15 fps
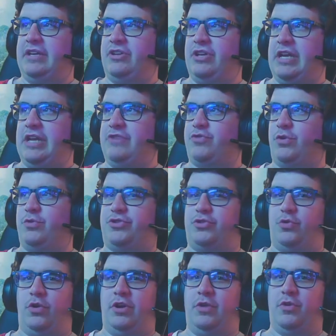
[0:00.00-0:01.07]
intro
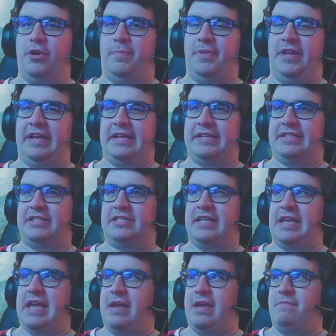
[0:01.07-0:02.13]
story where you're playing as this
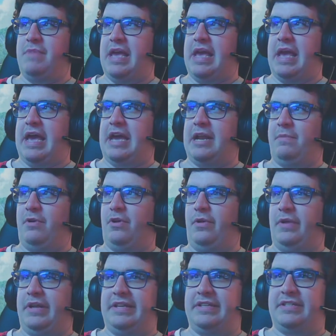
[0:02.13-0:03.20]

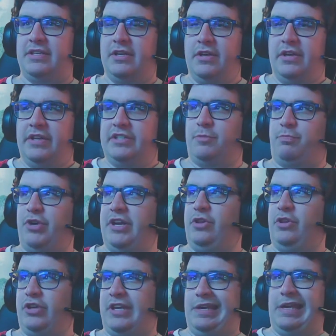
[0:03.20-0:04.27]
animal, and it's a pretty
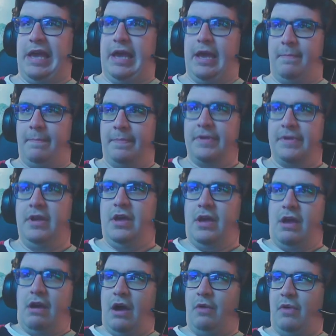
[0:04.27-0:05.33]
looking game.
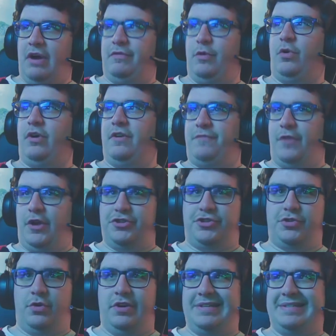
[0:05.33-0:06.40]
However, where it falls
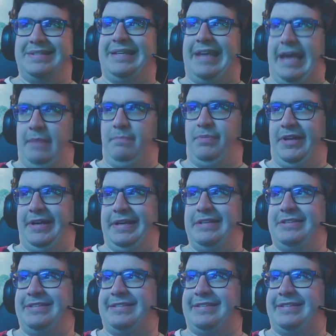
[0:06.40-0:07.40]
short is the gameplay. It just